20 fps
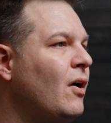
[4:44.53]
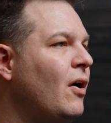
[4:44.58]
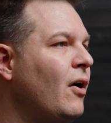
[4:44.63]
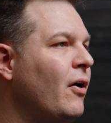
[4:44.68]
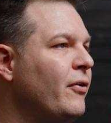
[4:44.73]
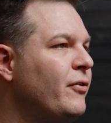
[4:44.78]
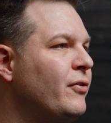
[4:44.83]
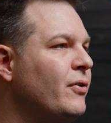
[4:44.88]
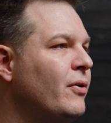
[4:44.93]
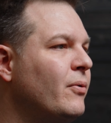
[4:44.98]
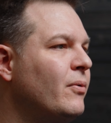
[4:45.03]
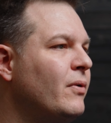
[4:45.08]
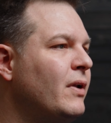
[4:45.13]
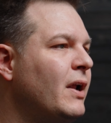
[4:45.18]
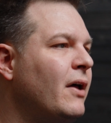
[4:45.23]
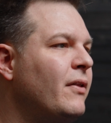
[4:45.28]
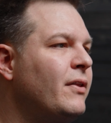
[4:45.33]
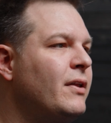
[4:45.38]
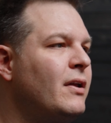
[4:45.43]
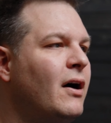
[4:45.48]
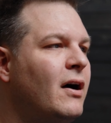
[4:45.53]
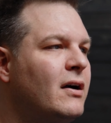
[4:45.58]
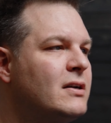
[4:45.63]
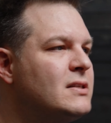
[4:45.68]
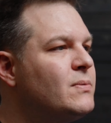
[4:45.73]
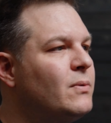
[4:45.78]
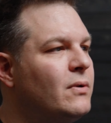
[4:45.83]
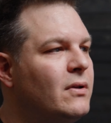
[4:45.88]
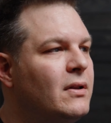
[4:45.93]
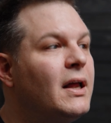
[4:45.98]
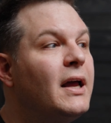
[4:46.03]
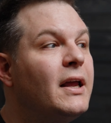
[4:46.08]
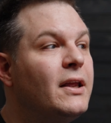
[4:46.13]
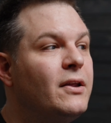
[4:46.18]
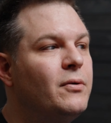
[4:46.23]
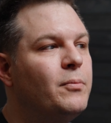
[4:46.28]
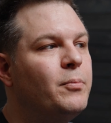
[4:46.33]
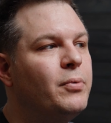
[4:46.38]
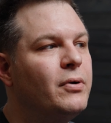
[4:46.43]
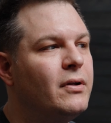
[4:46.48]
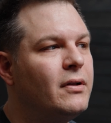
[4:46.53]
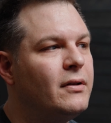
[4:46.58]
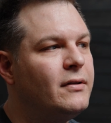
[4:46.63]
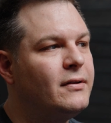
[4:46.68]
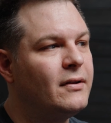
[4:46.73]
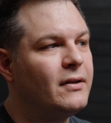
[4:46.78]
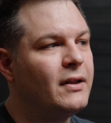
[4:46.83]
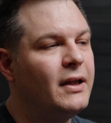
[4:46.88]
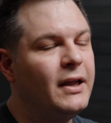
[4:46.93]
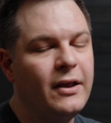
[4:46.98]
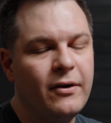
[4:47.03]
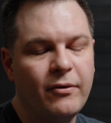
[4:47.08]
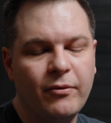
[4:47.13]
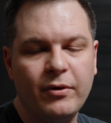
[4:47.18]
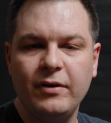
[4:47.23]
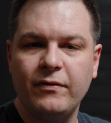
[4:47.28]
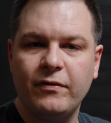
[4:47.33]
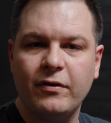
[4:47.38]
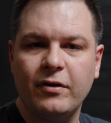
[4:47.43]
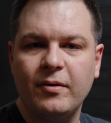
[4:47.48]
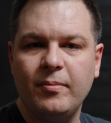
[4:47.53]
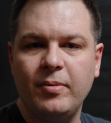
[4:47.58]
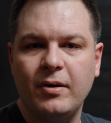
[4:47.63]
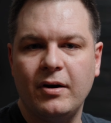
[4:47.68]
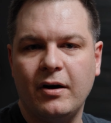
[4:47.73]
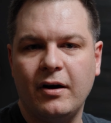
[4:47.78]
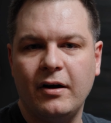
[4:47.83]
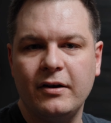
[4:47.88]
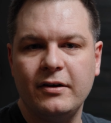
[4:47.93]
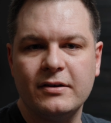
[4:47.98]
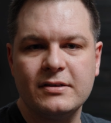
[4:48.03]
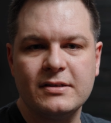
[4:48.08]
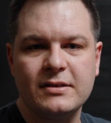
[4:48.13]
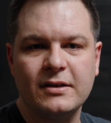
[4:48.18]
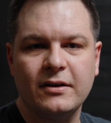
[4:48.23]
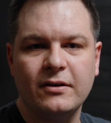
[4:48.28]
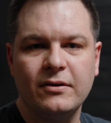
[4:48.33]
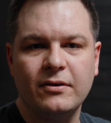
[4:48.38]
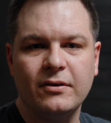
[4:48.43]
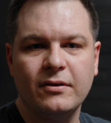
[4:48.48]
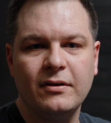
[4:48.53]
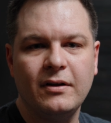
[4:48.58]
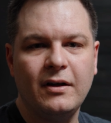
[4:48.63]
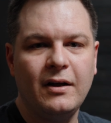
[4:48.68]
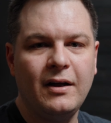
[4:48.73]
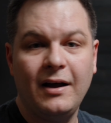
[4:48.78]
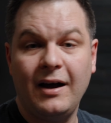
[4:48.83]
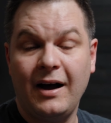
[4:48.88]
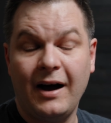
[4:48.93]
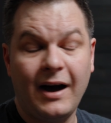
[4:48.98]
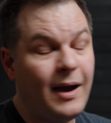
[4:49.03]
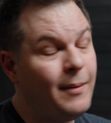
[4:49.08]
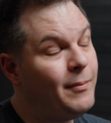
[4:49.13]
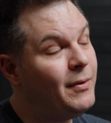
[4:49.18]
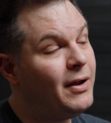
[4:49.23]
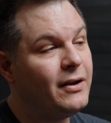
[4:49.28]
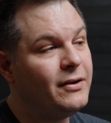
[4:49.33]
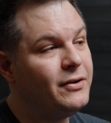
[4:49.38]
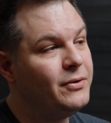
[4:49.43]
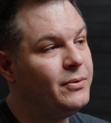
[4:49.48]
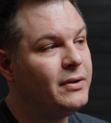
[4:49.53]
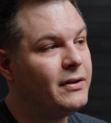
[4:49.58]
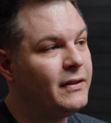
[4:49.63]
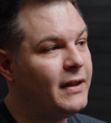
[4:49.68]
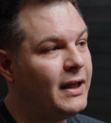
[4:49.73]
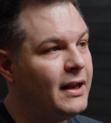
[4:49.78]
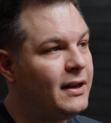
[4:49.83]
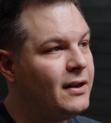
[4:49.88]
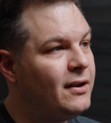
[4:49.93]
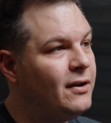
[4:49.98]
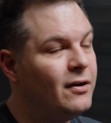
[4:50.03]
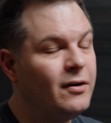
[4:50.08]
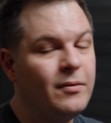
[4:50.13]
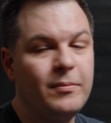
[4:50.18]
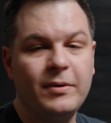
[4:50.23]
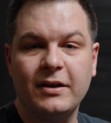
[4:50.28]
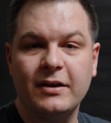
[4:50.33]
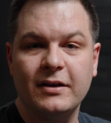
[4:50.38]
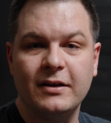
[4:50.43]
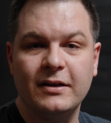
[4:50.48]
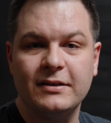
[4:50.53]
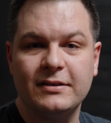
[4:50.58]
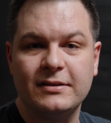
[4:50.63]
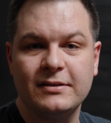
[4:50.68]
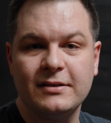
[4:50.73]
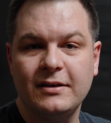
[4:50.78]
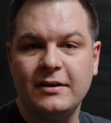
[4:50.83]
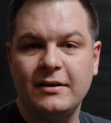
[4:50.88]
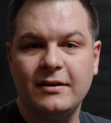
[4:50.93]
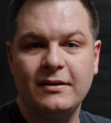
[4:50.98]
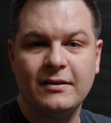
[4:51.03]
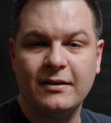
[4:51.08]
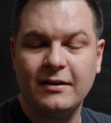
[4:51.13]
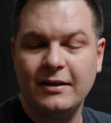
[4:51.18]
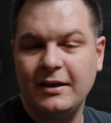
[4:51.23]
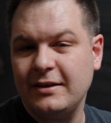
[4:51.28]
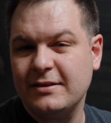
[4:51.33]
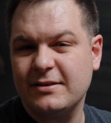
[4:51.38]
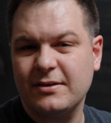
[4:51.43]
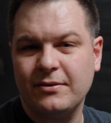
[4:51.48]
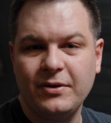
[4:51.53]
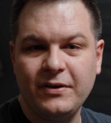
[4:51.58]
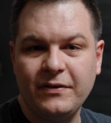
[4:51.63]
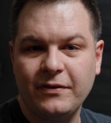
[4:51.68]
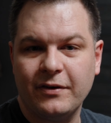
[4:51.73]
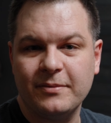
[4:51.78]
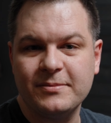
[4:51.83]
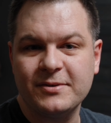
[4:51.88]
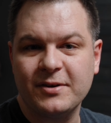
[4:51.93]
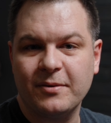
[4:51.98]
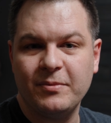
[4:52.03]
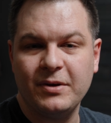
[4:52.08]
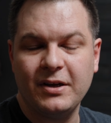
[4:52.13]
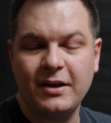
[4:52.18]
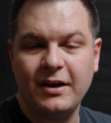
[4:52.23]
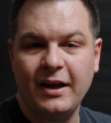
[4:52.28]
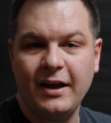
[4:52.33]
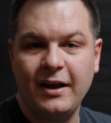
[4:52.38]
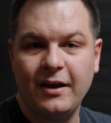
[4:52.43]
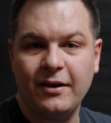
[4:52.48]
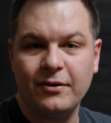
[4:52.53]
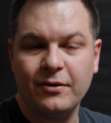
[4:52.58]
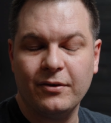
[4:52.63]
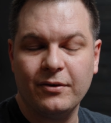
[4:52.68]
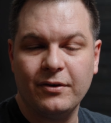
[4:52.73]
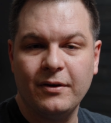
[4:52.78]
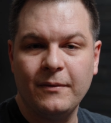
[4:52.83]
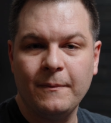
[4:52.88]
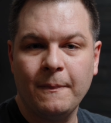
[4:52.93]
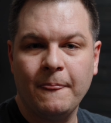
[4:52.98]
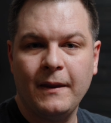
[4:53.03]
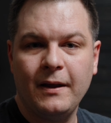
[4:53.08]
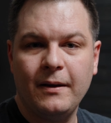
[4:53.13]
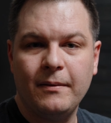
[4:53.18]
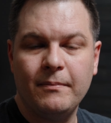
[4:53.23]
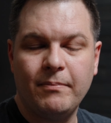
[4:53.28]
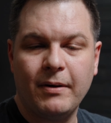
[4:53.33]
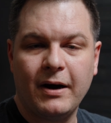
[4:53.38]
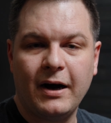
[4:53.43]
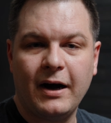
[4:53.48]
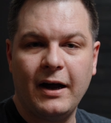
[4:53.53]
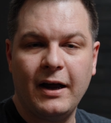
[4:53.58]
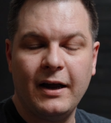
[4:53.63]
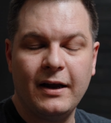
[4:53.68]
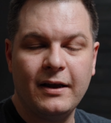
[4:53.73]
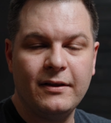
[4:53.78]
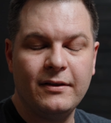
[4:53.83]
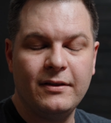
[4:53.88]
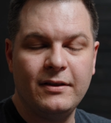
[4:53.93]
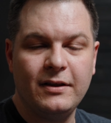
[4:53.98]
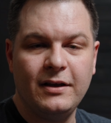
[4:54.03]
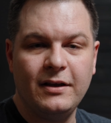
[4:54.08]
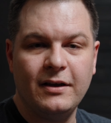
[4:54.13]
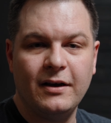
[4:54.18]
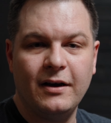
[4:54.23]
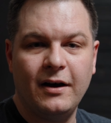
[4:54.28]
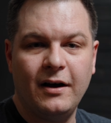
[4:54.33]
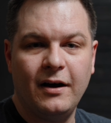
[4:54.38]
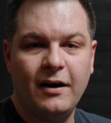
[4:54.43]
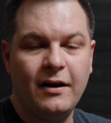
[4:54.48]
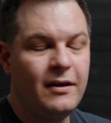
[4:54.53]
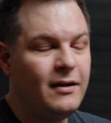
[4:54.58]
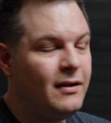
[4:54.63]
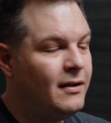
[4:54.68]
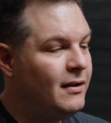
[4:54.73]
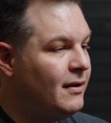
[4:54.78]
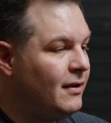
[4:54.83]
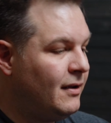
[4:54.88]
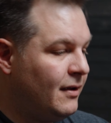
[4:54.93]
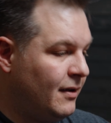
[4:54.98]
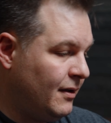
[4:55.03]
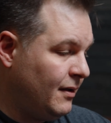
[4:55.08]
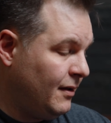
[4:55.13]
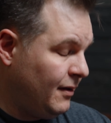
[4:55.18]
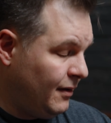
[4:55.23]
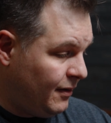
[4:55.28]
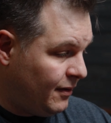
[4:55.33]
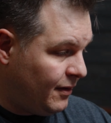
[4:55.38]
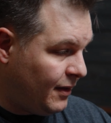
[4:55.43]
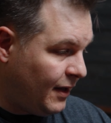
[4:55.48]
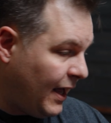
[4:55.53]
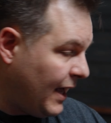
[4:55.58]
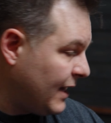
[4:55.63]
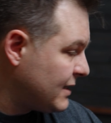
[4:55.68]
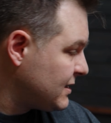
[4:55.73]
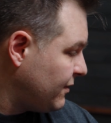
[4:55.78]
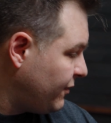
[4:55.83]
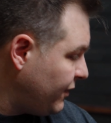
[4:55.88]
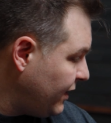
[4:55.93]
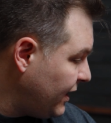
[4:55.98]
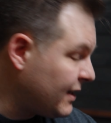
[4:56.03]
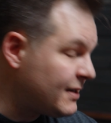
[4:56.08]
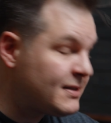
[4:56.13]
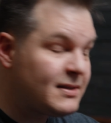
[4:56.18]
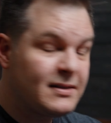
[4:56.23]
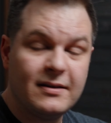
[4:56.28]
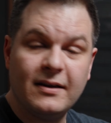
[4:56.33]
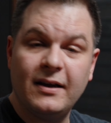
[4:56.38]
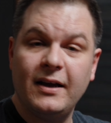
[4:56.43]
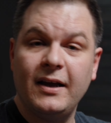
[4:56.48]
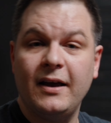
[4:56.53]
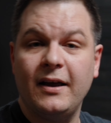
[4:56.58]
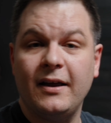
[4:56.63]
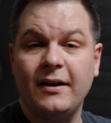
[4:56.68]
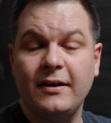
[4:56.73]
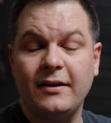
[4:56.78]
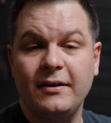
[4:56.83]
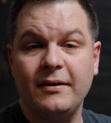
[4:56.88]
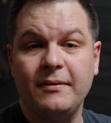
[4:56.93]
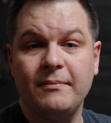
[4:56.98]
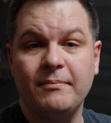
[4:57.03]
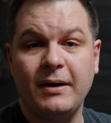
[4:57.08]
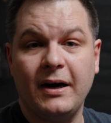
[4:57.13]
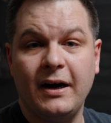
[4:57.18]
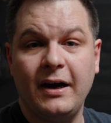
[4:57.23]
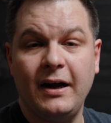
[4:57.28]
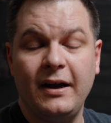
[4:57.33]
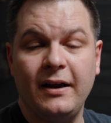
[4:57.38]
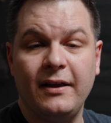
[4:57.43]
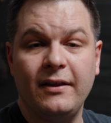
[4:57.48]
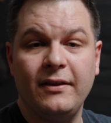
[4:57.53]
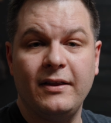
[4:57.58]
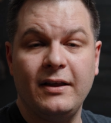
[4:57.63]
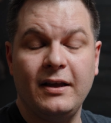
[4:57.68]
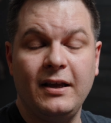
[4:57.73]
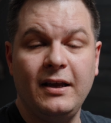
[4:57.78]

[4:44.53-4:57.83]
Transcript: Also, now the aux will let you put delay and reverb on your signal. I'm not doing that here because delays and reverbs are being handled by the the Axe-FX and by the